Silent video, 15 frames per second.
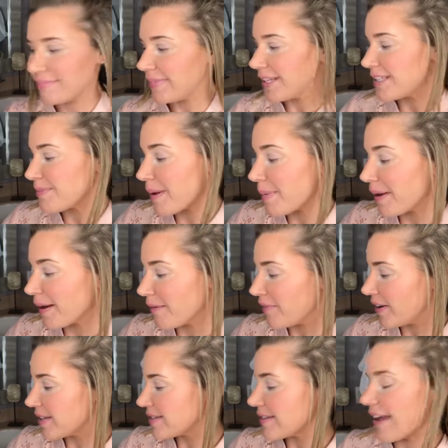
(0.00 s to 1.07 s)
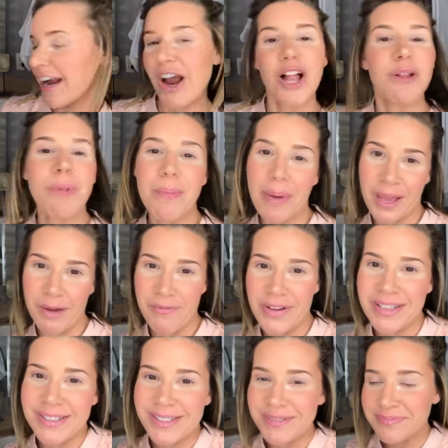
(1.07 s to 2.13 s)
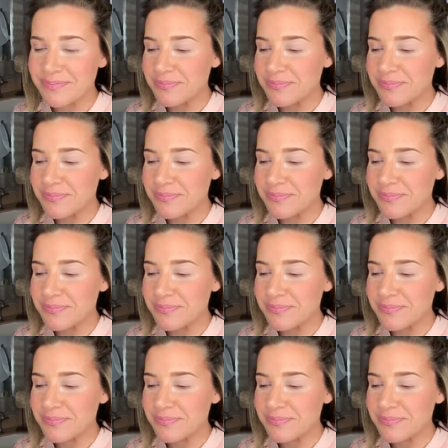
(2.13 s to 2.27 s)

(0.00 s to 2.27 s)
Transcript: It's my makeup face. I call it my makeup face.